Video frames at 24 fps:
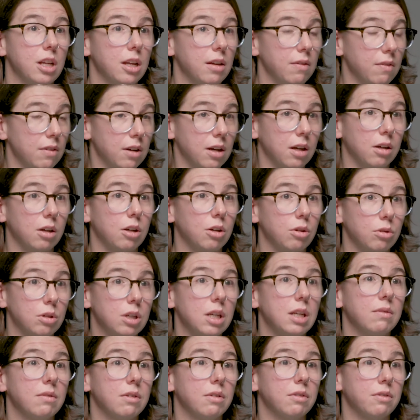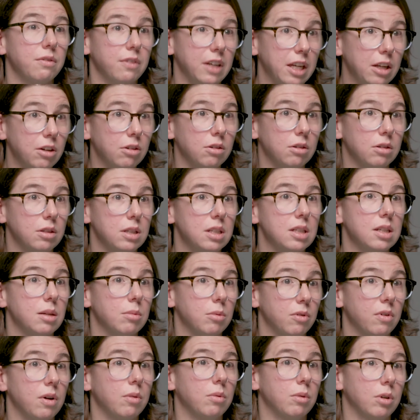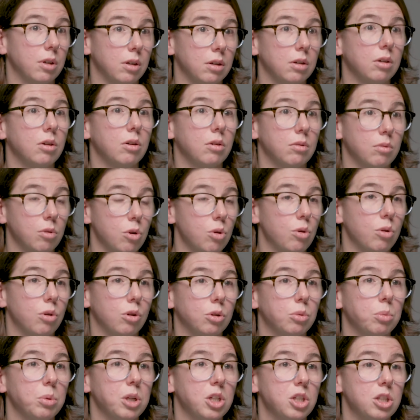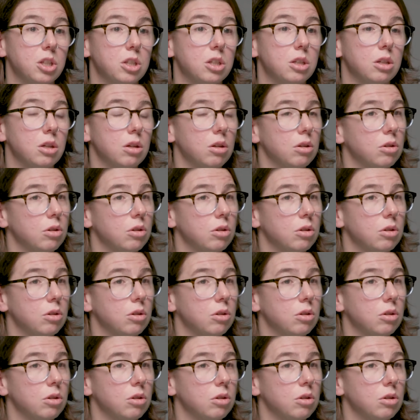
even acute liver failure in some of our cohort of patients.